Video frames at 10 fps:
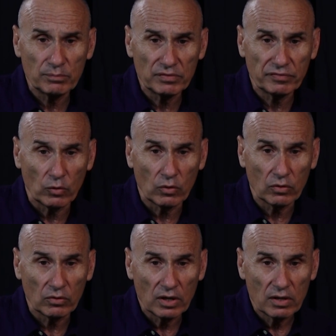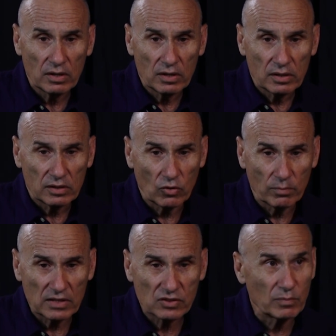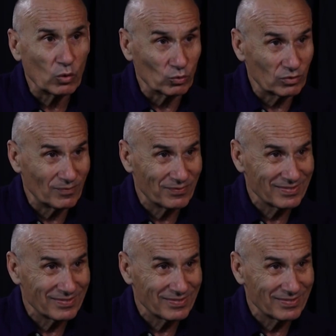before Yom HaTzmaut,